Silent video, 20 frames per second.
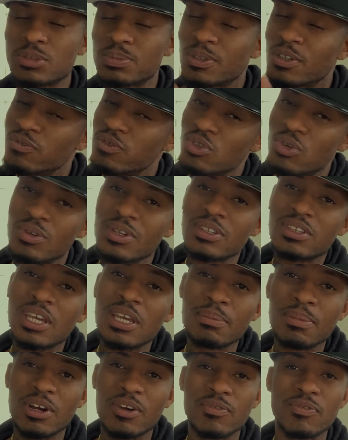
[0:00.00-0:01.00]
But if you know
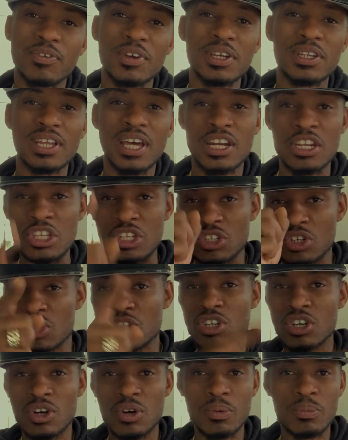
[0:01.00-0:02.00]
anything about a Freightliner, you know
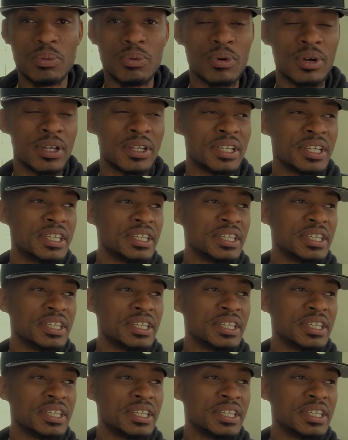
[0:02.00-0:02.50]
you're on point.